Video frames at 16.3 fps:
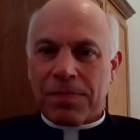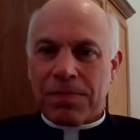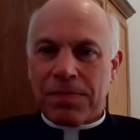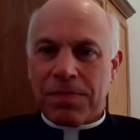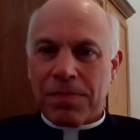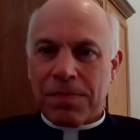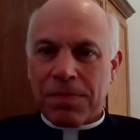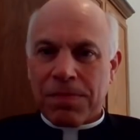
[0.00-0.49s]

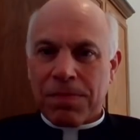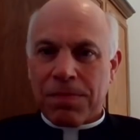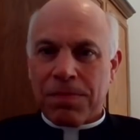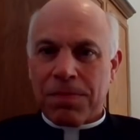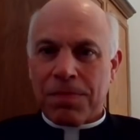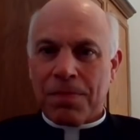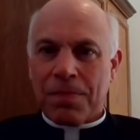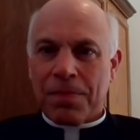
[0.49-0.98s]

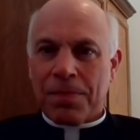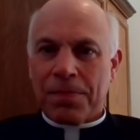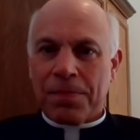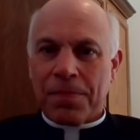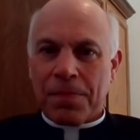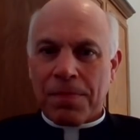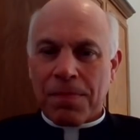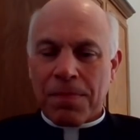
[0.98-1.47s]

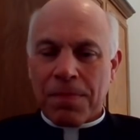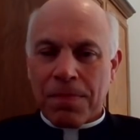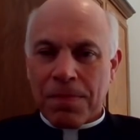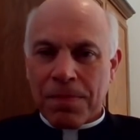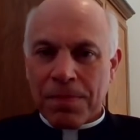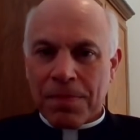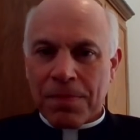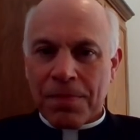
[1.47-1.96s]

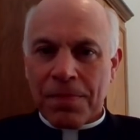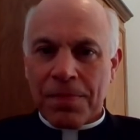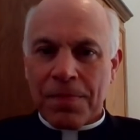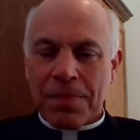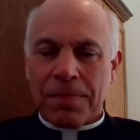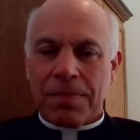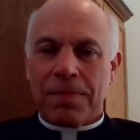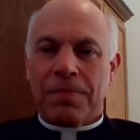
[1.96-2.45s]

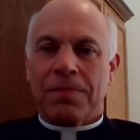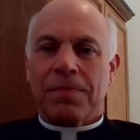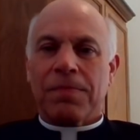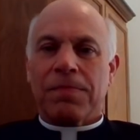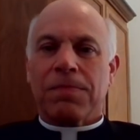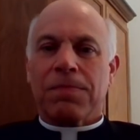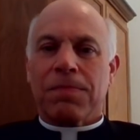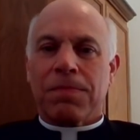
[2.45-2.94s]

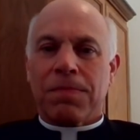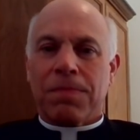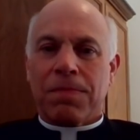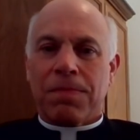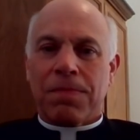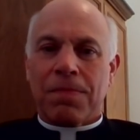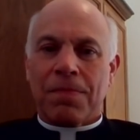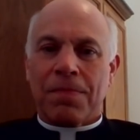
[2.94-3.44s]

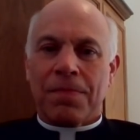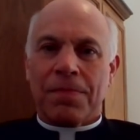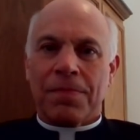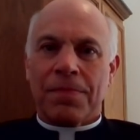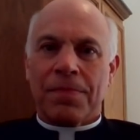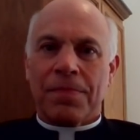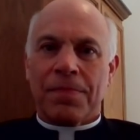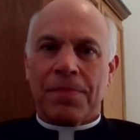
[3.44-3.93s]

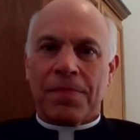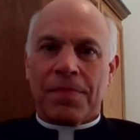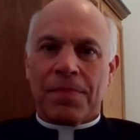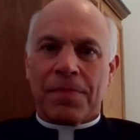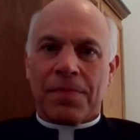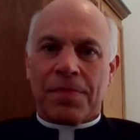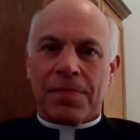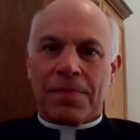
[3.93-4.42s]

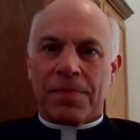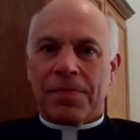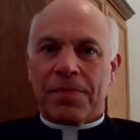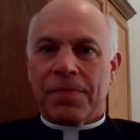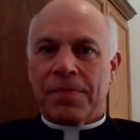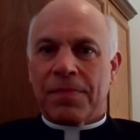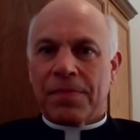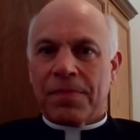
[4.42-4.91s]

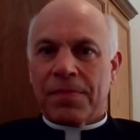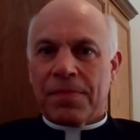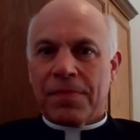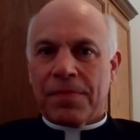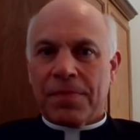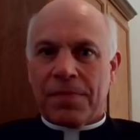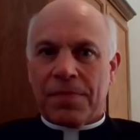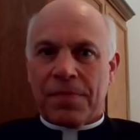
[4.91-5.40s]

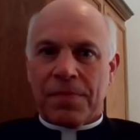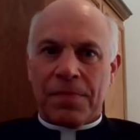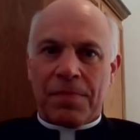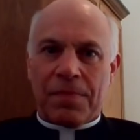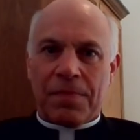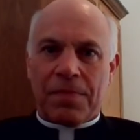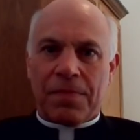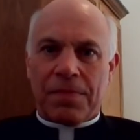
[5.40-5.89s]

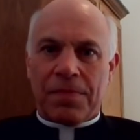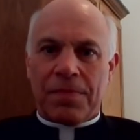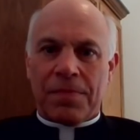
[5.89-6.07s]
[no speech]